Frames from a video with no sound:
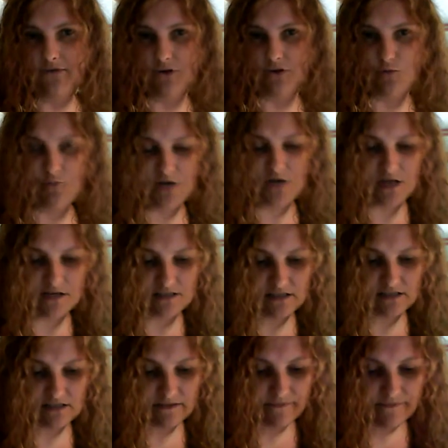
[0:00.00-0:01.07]
for your peace.
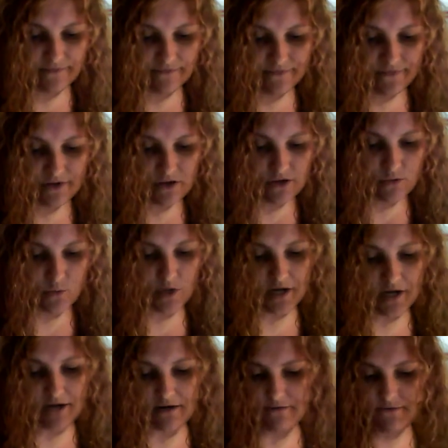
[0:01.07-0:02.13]

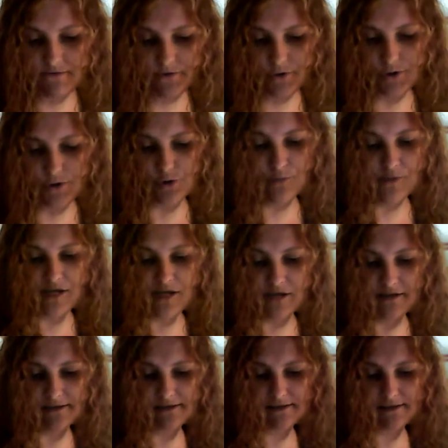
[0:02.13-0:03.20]
Waiting for your
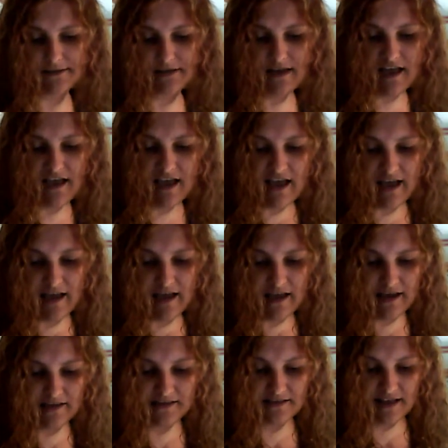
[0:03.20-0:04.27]
peace.
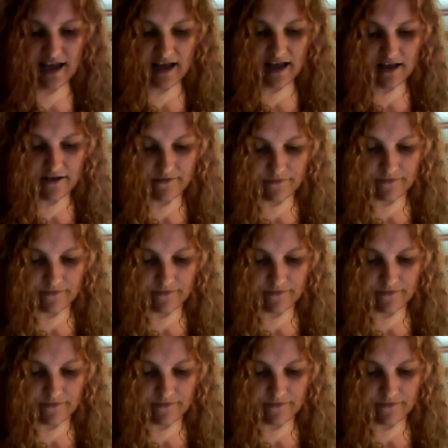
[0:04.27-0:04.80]
Is that